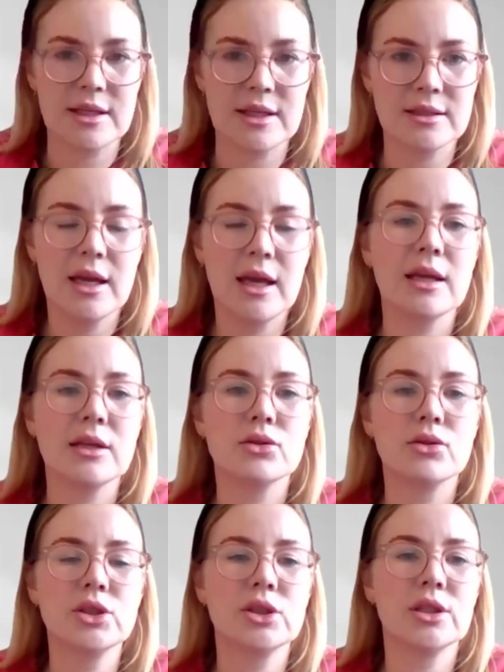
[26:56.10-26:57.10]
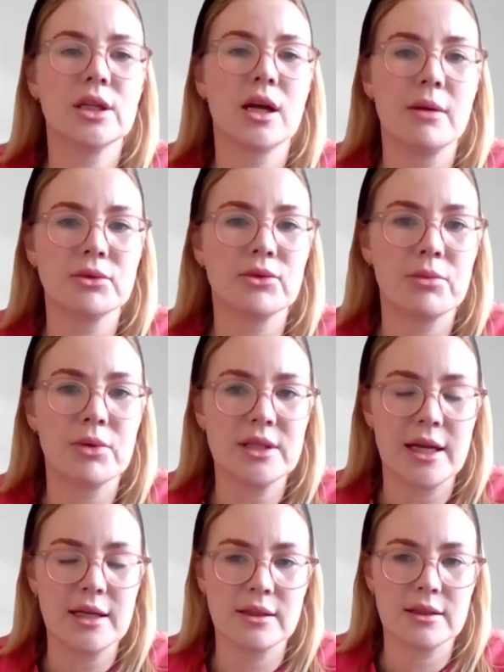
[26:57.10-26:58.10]
this exhaustion that comes from
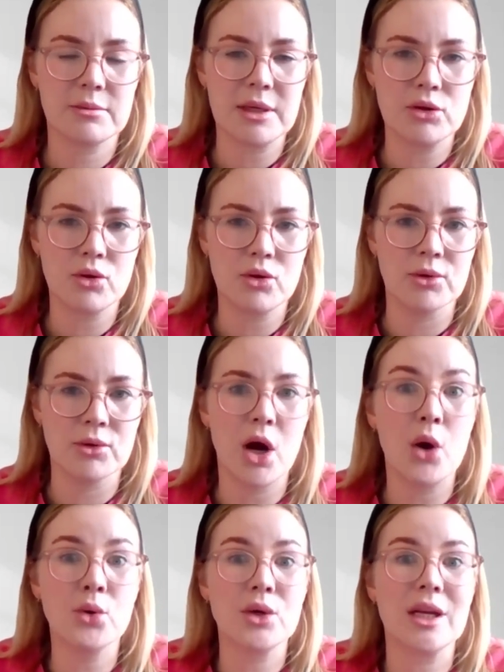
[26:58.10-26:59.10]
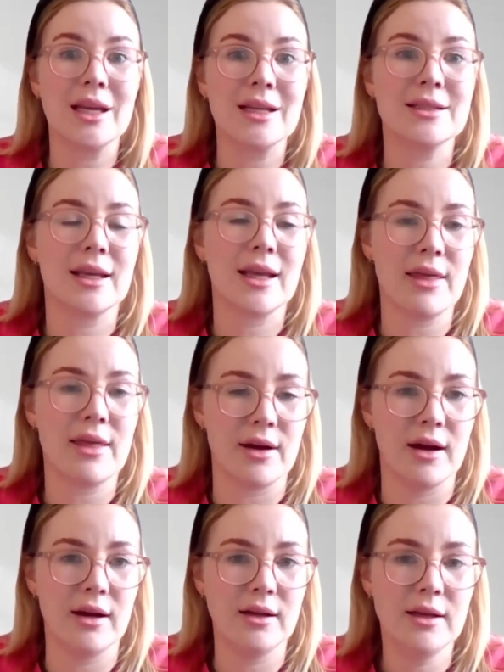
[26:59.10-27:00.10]
pretending to be normal, holding it together
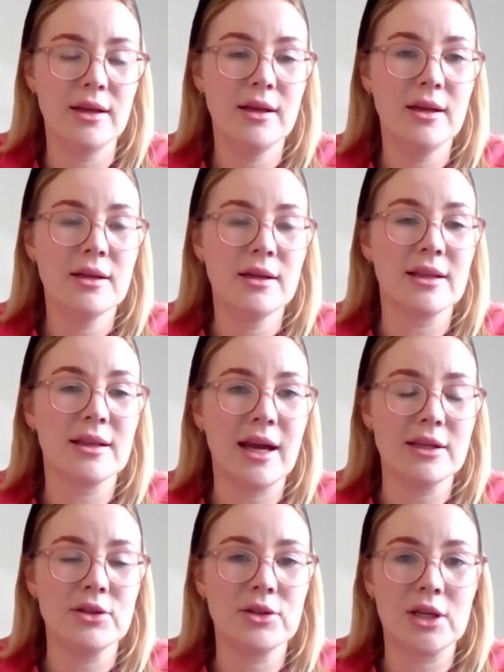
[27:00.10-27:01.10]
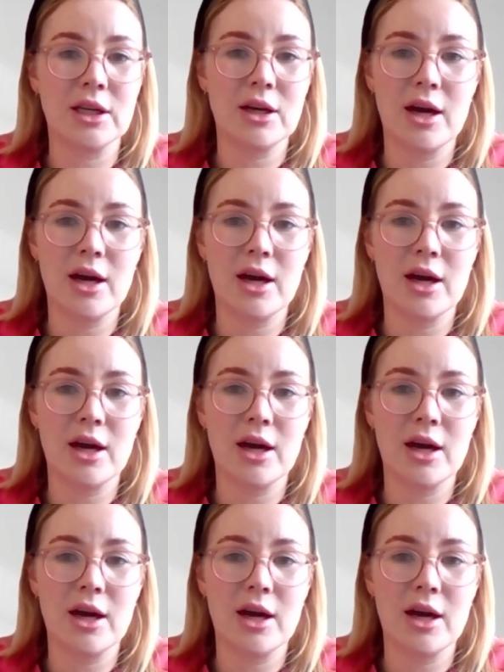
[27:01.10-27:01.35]
so that you can